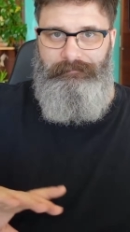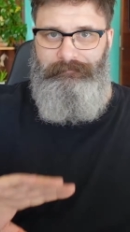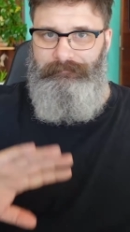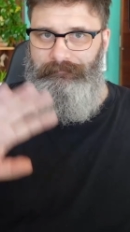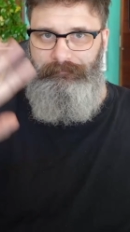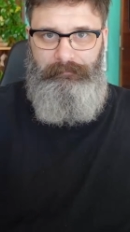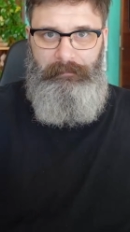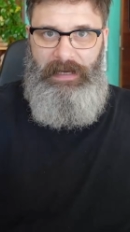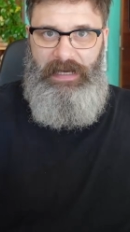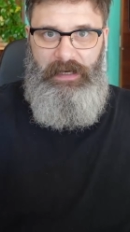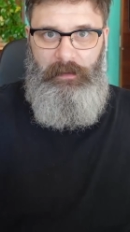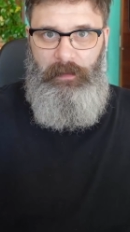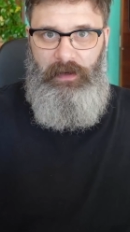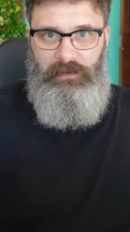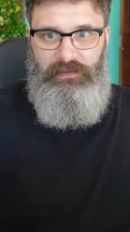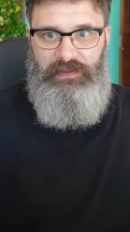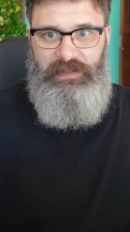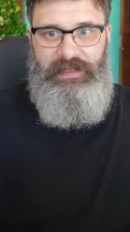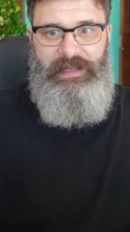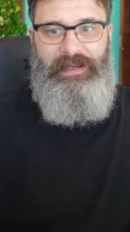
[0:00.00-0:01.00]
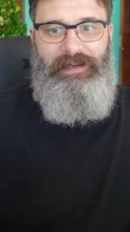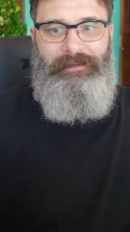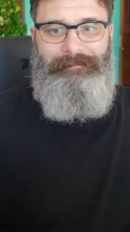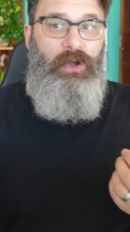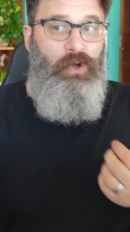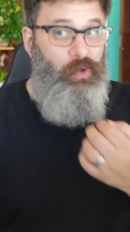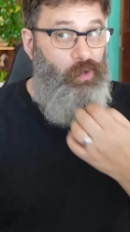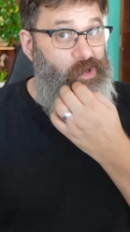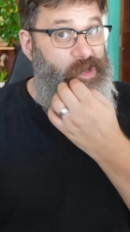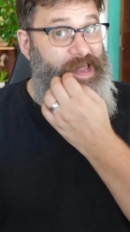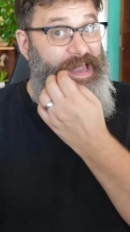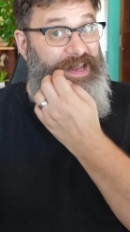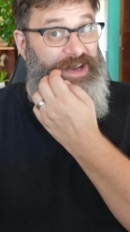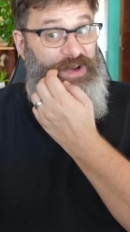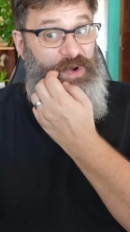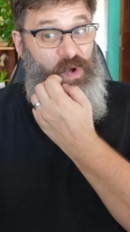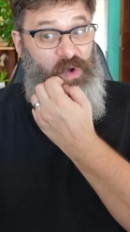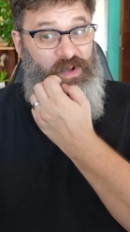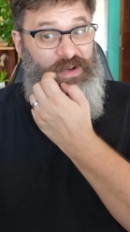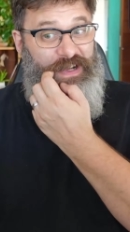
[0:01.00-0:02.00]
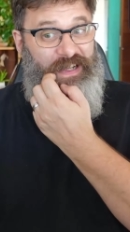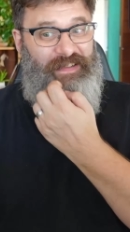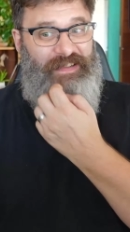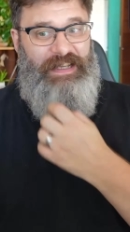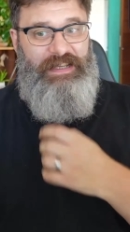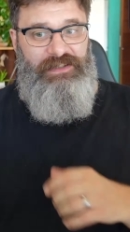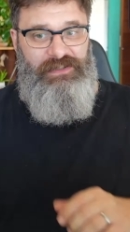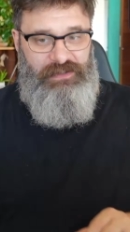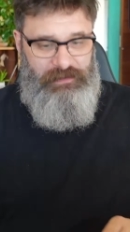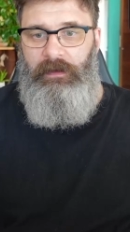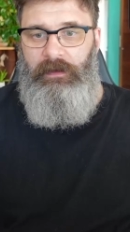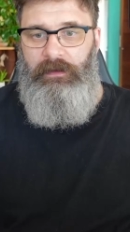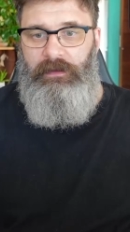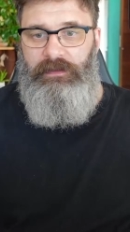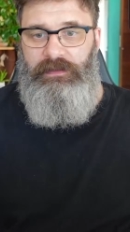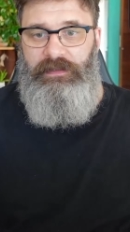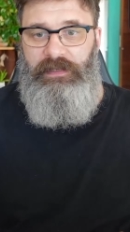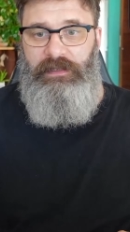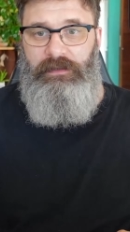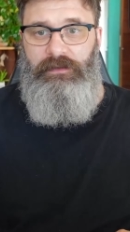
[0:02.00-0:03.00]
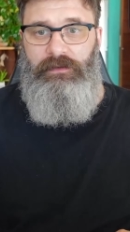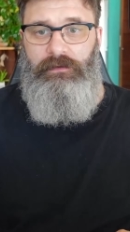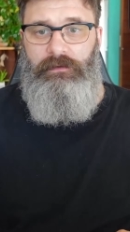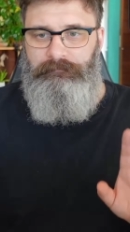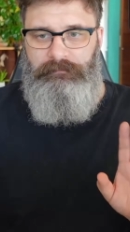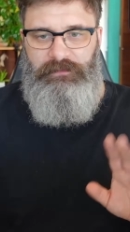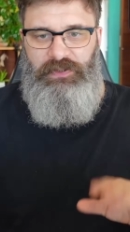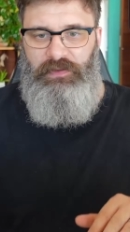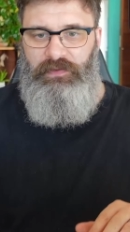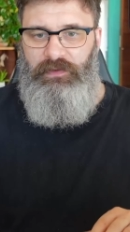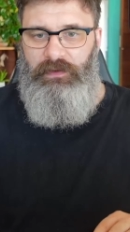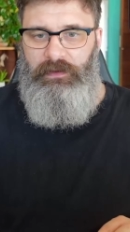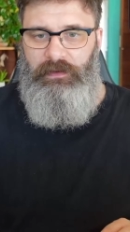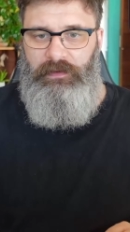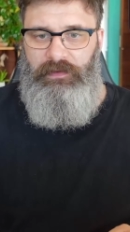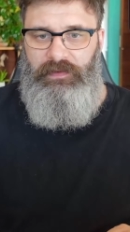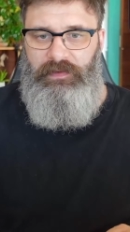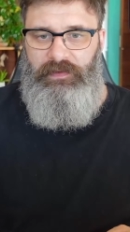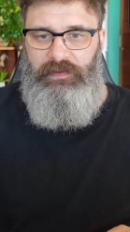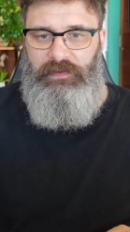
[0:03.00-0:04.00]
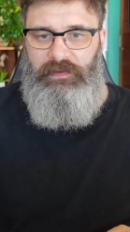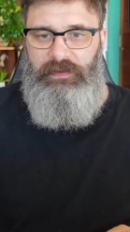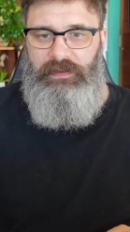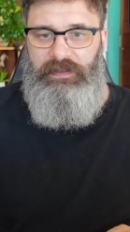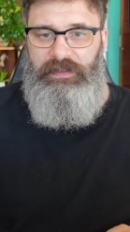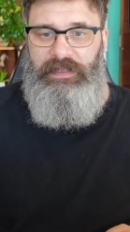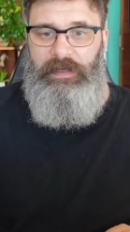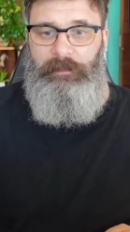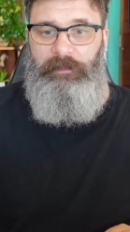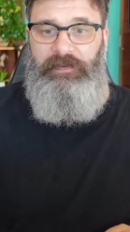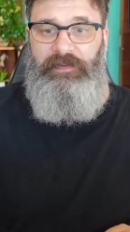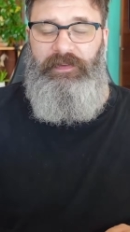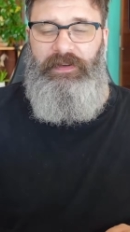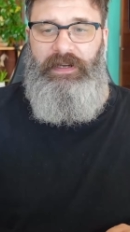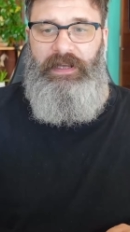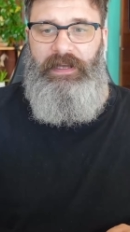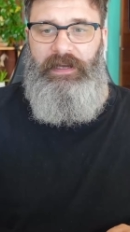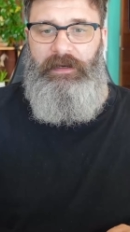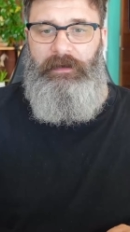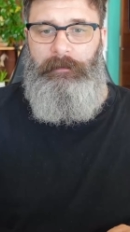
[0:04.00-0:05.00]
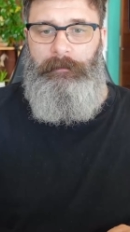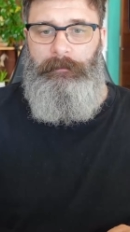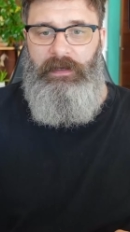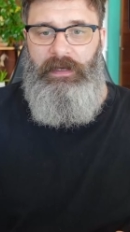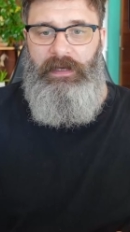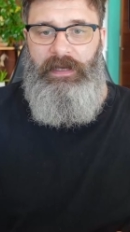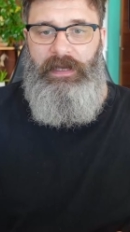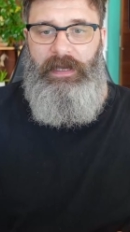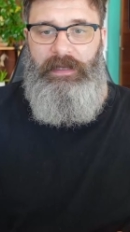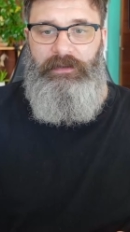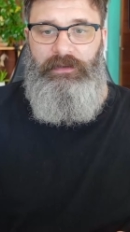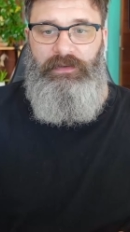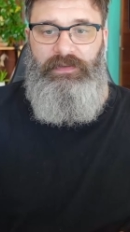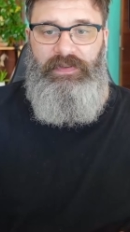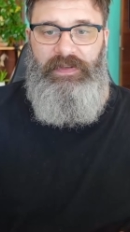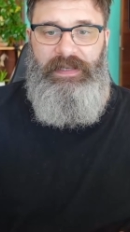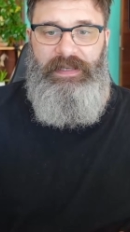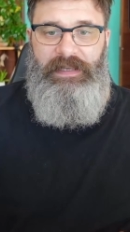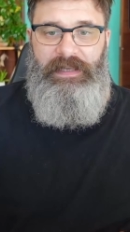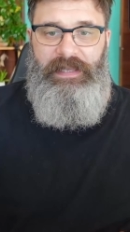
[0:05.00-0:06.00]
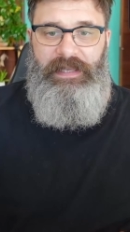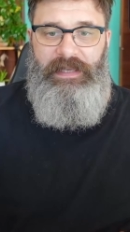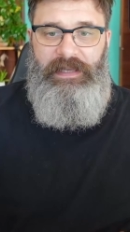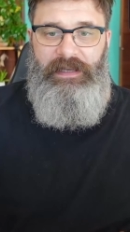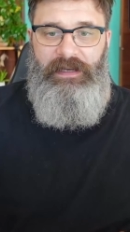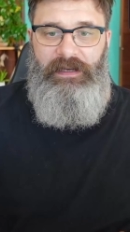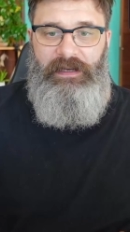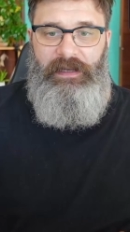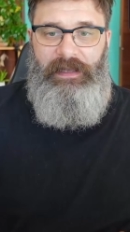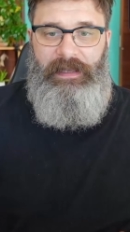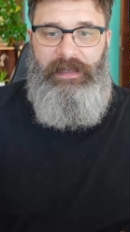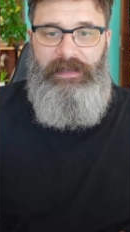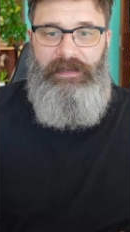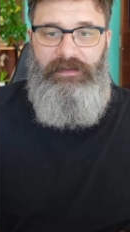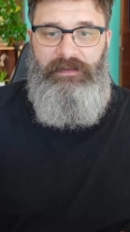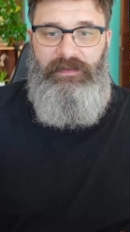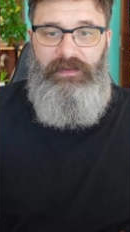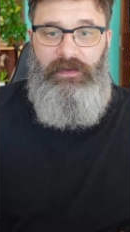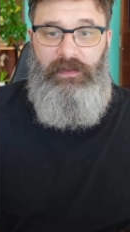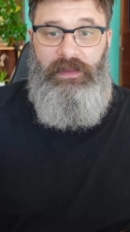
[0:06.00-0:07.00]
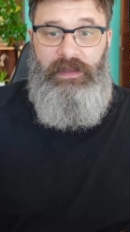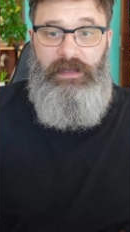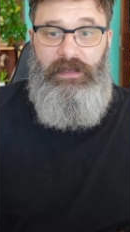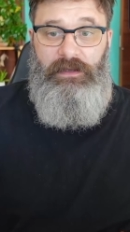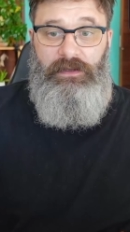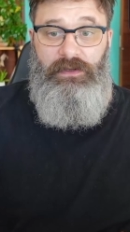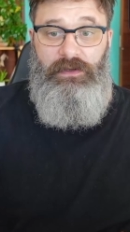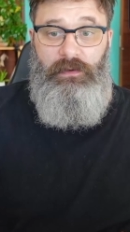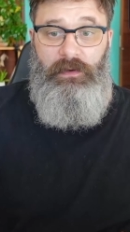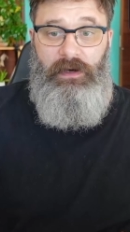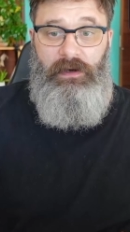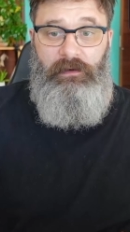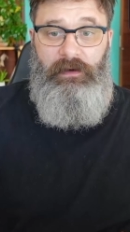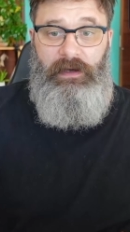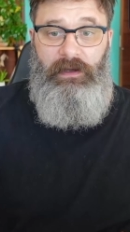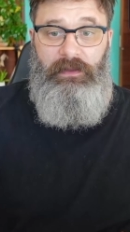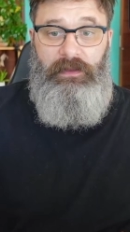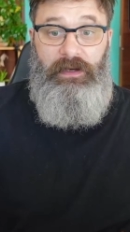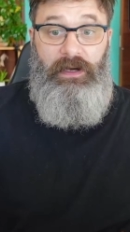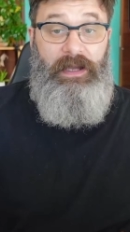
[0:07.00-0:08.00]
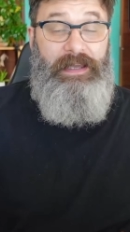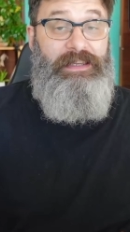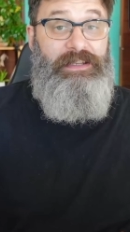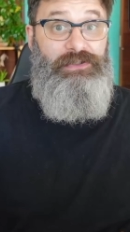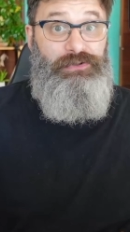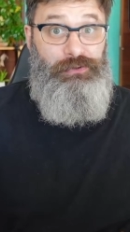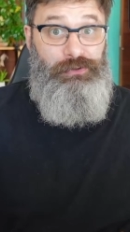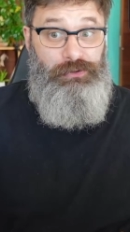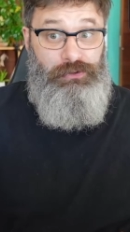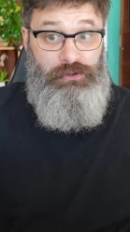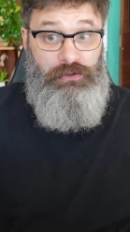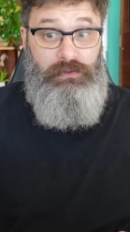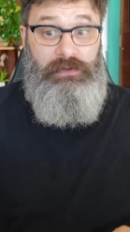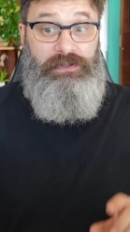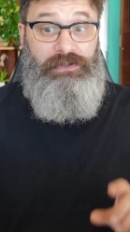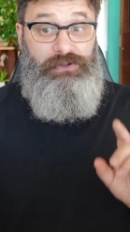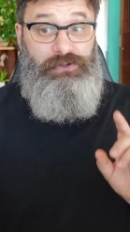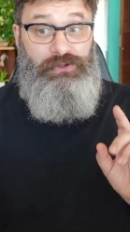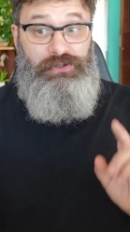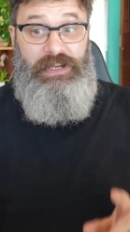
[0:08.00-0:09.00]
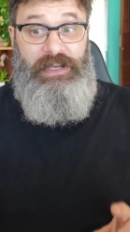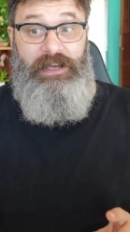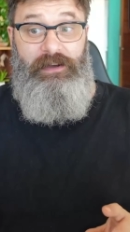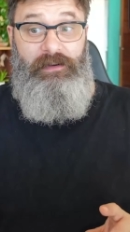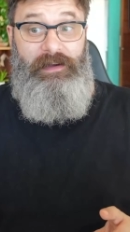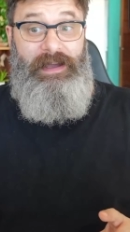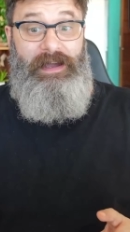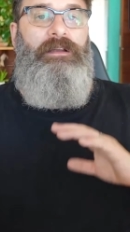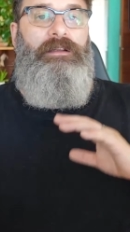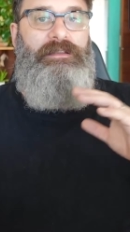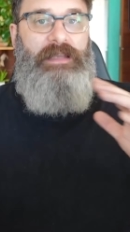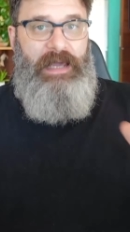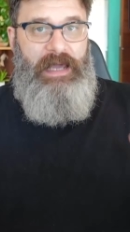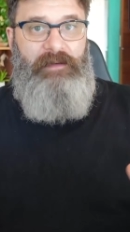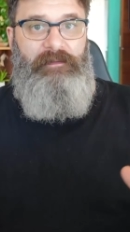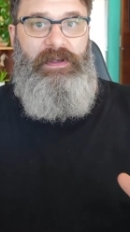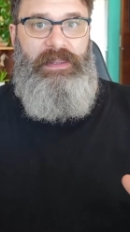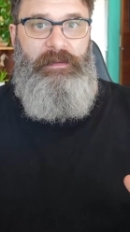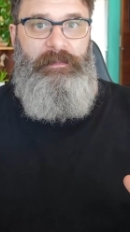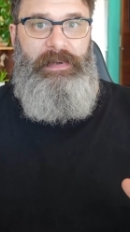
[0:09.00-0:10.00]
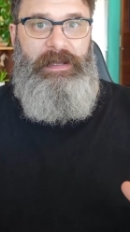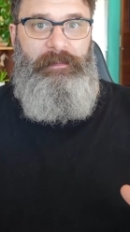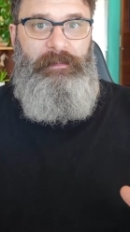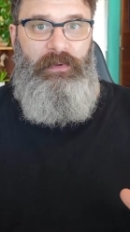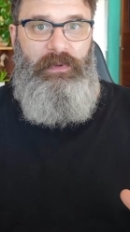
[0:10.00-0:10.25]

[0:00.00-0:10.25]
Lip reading: Mattermost account. Create an organization, continue. Just going to skip for now. And you see here is the URL that you can share out to have other people